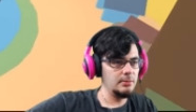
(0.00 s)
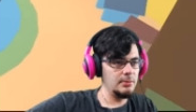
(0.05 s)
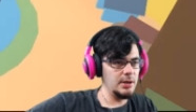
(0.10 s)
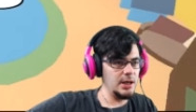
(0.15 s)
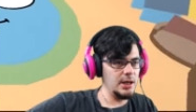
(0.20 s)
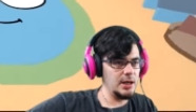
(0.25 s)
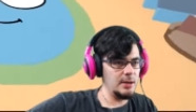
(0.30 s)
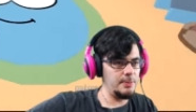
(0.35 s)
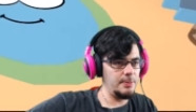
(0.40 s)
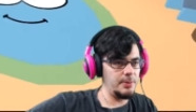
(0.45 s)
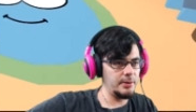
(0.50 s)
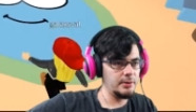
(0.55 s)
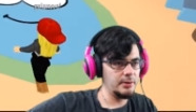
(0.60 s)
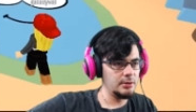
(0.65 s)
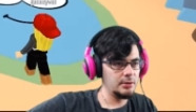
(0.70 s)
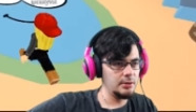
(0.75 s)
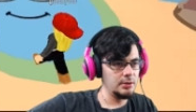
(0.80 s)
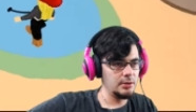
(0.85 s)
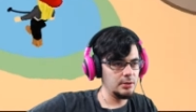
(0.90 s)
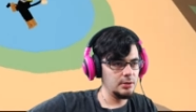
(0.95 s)
Meep.
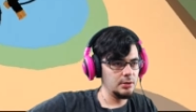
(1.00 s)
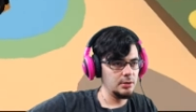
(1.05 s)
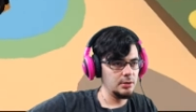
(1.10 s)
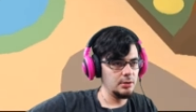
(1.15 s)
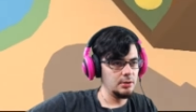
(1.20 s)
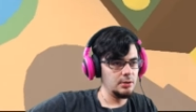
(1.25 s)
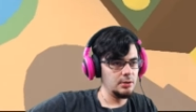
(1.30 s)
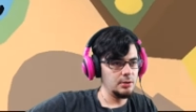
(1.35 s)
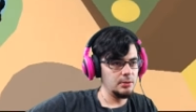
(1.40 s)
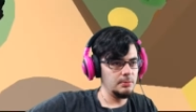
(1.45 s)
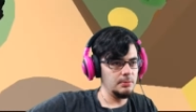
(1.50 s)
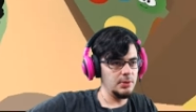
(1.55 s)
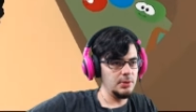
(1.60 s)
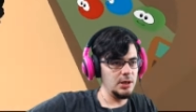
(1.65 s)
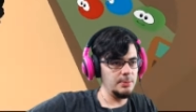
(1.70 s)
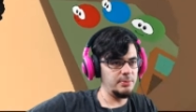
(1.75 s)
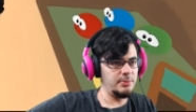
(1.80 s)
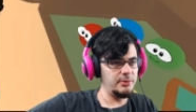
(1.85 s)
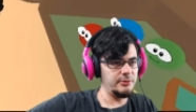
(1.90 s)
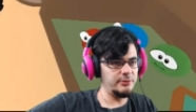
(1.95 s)

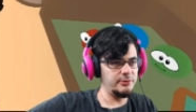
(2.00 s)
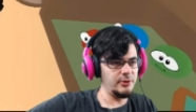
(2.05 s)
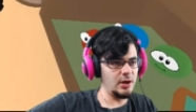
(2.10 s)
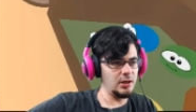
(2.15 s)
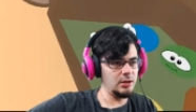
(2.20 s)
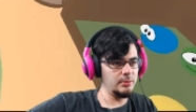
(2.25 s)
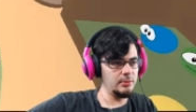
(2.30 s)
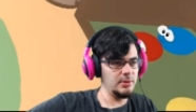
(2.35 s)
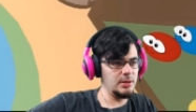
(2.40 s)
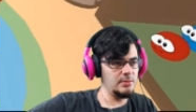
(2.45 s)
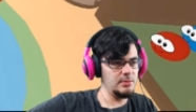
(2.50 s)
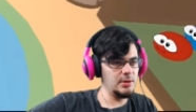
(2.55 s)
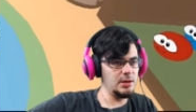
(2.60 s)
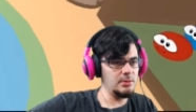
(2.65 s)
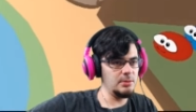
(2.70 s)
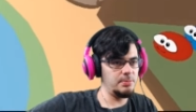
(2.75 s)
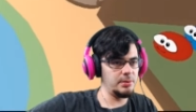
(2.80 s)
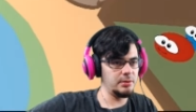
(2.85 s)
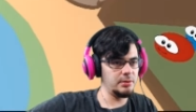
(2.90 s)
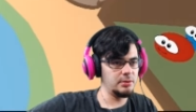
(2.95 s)
Meep, follow me,
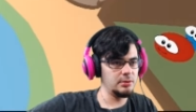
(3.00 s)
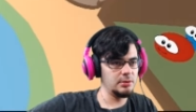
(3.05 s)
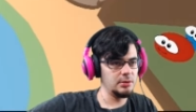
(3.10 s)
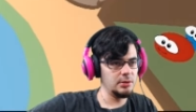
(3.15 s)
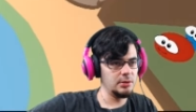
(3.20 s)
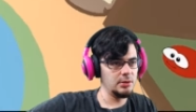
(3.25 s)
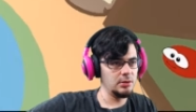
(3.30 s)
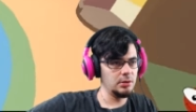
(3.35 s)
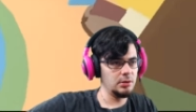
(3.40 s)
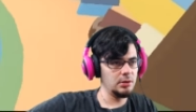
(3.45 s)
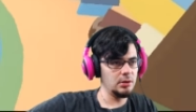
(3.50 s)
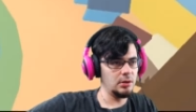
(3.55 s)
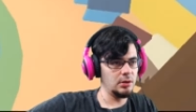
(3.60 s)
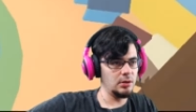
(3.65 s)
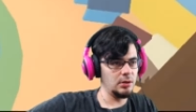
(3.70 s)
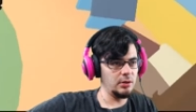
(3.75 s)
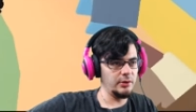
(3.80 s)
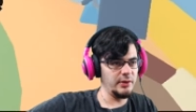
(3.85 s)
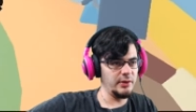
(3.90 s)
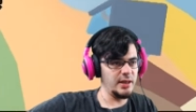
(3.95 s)
Meep.
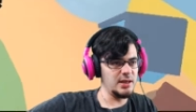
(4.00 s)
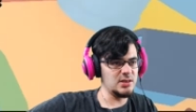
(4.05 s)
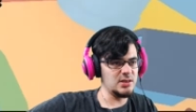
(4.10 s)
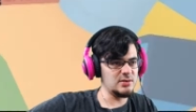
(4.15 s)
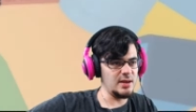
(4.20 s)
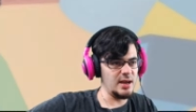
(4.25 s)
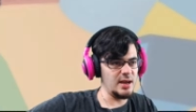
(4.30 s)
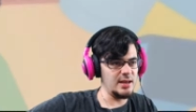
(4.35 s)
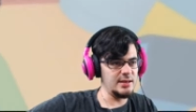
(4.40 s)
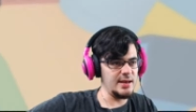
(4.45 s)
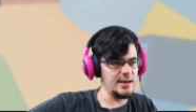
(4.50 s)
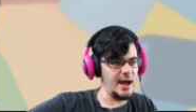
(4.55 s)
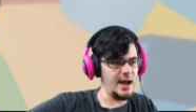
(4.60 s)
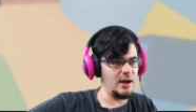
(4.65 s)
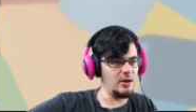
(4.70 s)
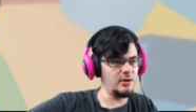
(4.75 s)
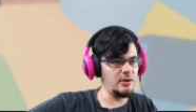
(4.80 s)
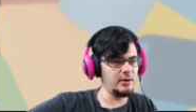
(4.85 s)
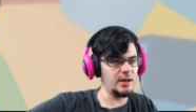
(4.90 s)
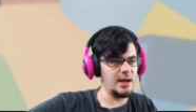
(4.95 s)
Oh, that is right.
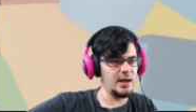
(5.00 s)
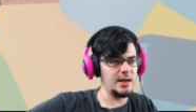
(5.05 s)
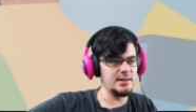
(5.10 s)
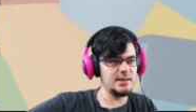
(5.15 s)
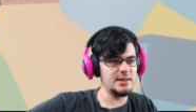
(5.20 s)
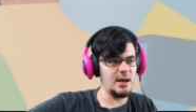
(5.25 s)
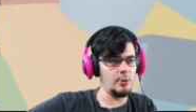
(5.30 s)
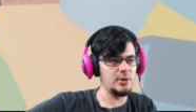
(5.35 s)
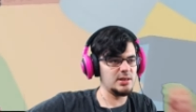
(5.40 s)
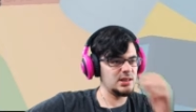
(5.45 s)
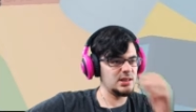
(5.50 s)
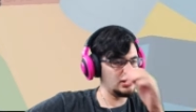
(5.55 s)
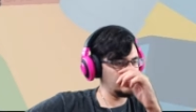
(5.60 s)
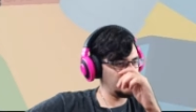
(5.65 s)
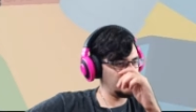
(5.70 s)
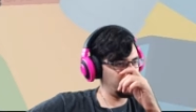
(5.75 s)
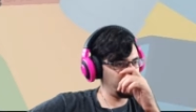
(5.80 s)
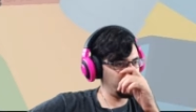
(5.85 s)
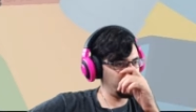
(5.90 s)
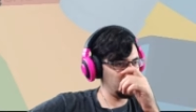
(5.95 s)
Now, guys, I want to sell
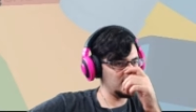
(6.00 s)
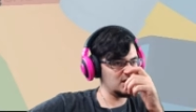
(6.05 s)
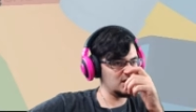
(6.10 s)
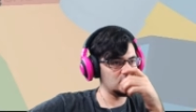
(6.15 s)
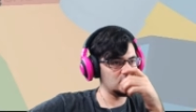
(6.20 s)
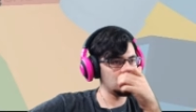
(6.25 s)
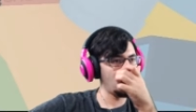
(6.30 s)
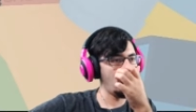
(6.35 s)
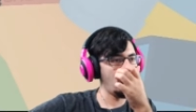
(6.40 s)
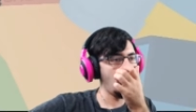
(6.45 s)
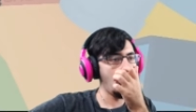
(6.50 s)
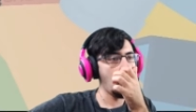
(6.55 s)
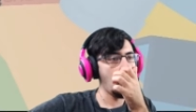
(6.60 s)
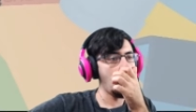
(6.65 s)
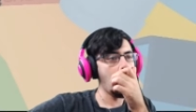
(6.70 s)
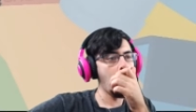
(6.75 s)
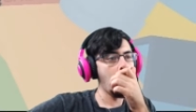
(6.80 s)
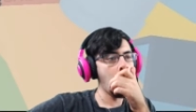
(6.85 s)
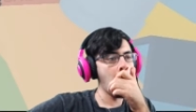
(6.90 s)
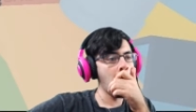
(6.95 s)
my fish.
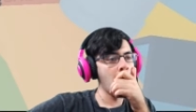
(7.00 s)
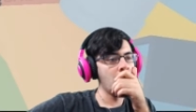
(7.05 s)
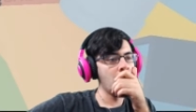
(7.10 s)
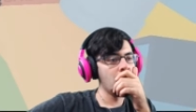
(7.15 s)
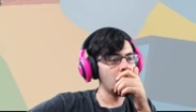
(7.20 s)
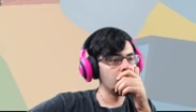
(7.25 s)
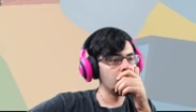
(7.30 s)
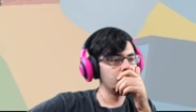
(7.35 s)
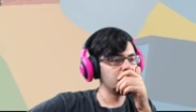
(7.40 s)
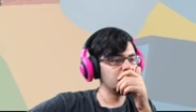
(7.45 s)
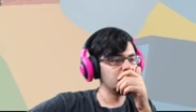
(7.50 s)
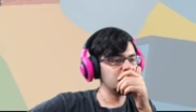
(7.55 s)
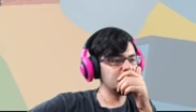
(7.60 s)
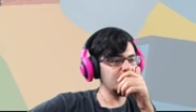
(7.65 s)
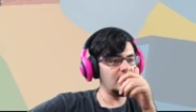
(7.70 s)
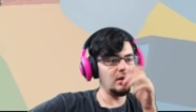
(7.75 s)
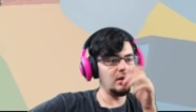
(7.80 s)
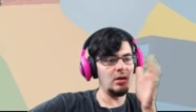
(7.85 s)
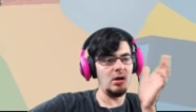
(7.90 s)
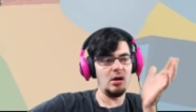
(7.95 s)

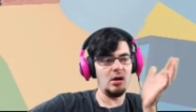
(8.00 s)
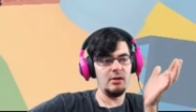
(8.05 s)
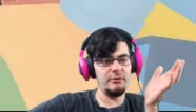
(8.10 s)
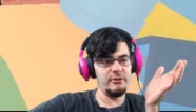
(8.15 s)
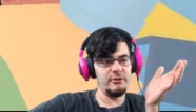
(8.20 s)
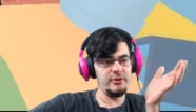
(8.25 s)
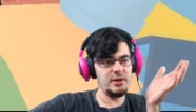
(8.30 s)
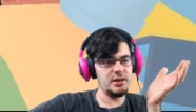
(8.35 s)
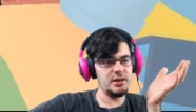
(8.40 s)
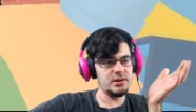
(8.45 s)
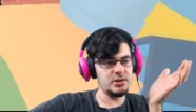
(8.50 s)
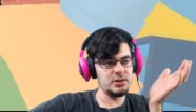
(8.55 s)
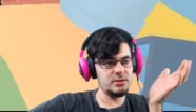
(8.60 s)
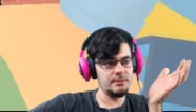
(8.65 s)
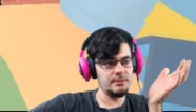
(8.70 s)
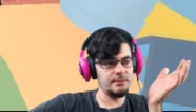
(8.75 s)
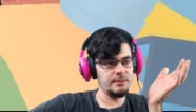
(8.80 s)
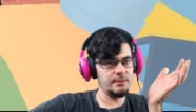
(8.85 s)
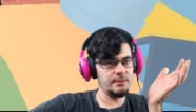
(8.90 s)
Sell all fish.